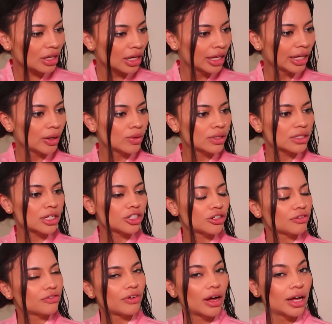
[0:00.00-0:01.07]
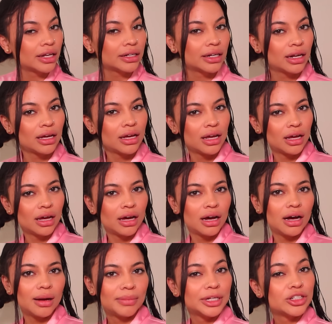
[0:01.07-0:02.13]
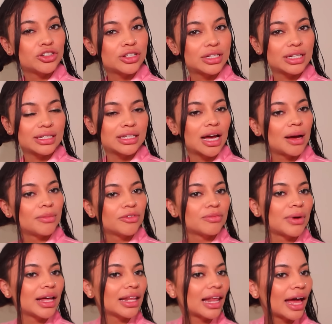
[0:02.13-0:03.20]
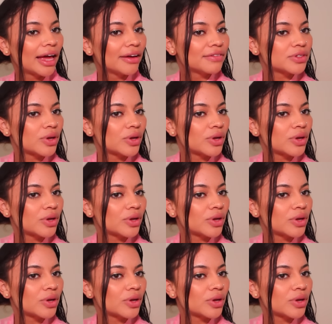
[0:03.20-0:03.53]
like it was such a fun, um, interesting time of my life.